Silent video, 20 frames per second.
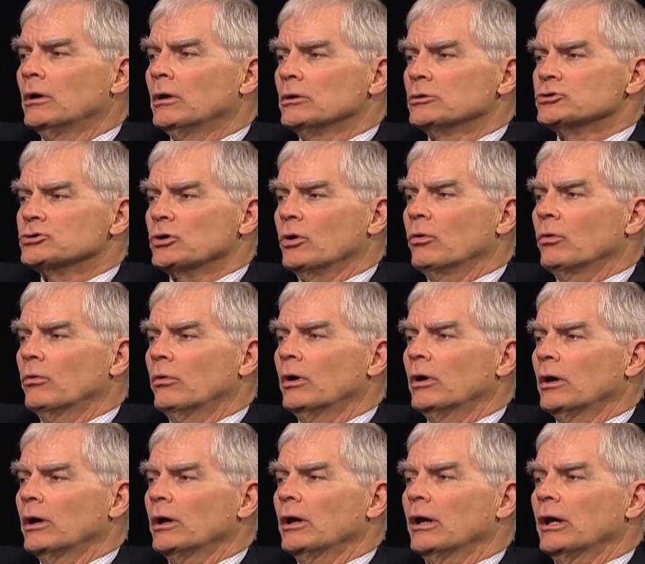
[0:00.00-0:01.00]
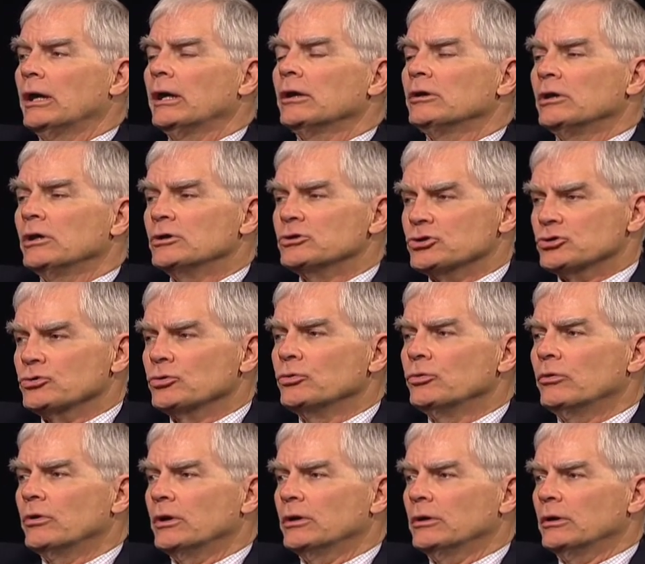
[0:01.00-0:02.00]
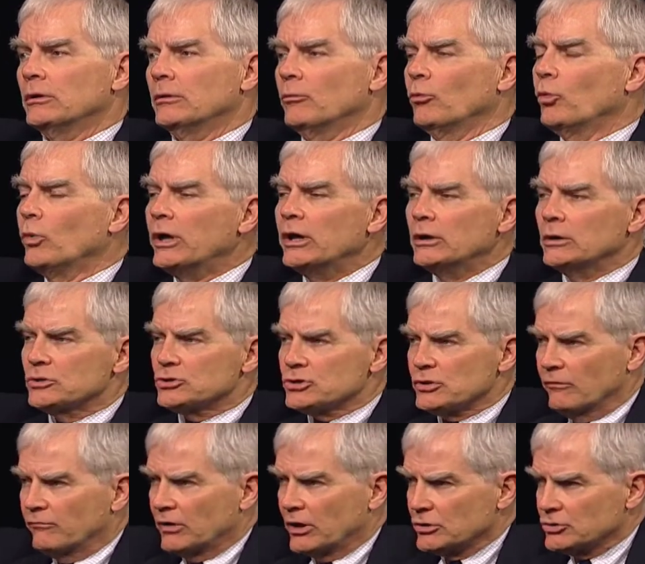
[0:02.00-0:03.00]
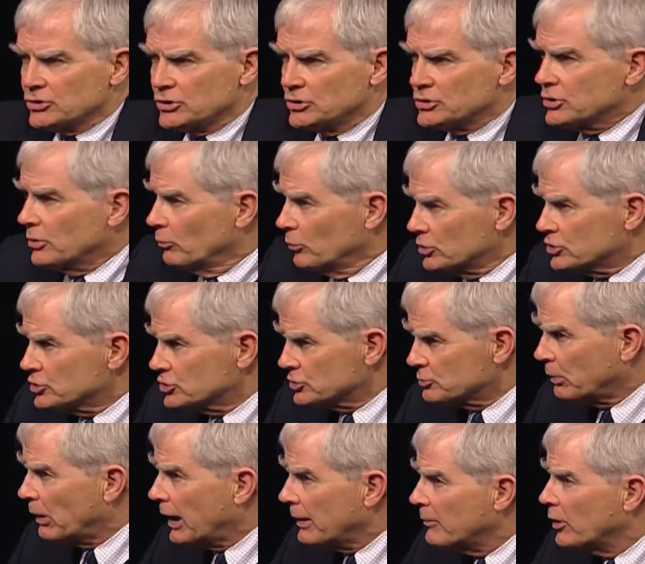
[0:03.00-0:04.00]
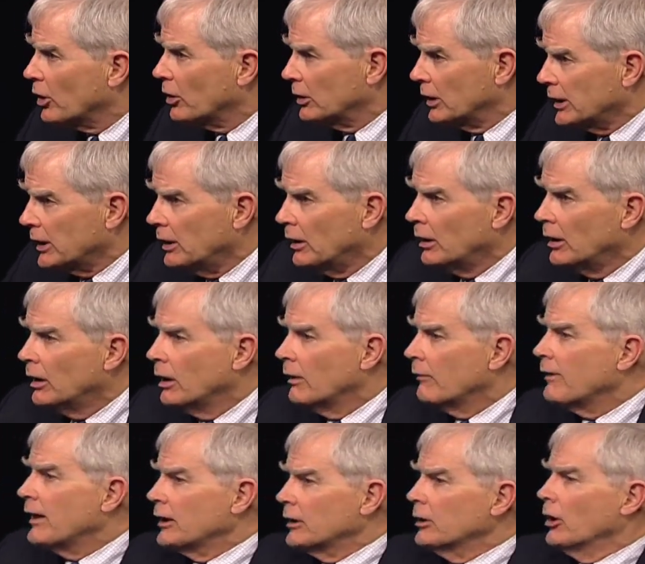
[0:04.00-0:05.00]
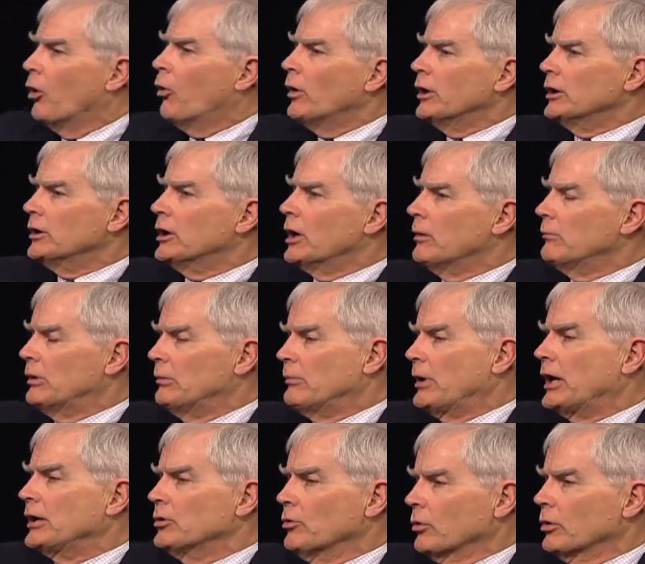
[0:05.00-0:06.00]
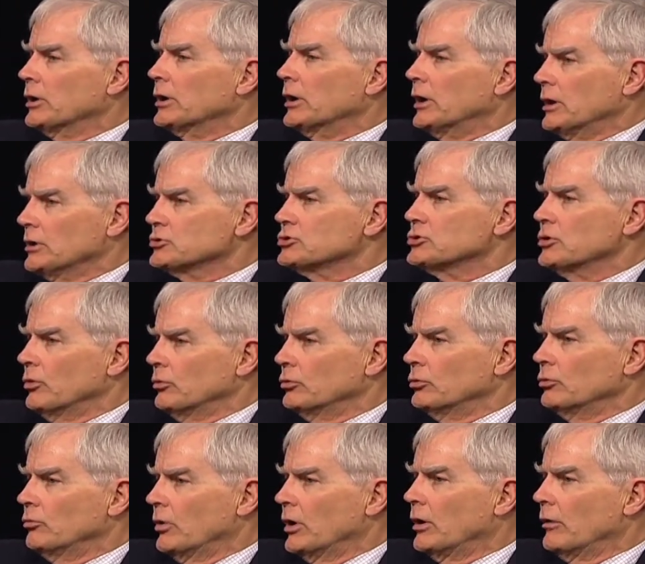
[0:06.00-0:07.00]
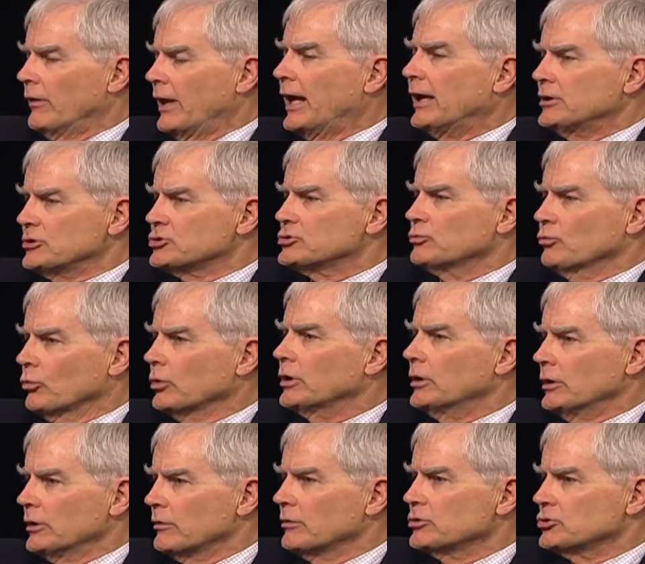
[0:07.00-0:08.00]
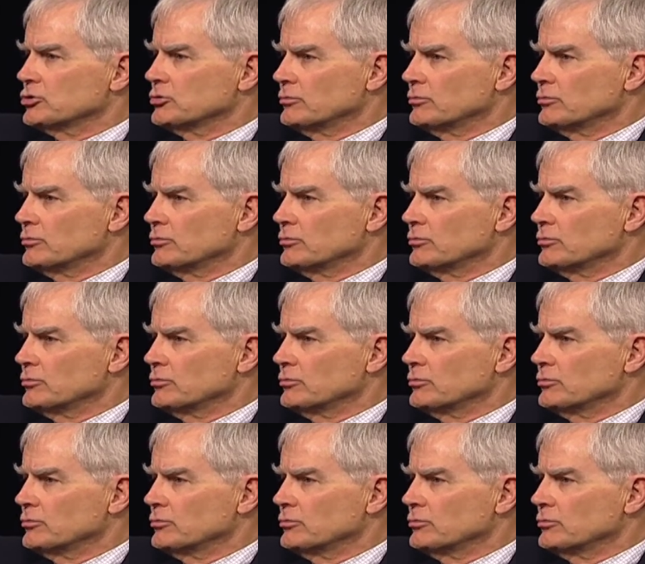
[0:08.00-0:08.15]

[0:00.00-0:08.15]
So it is true that the weakness of our system, which is primarily that low income and minority kids don't do well. That is really the,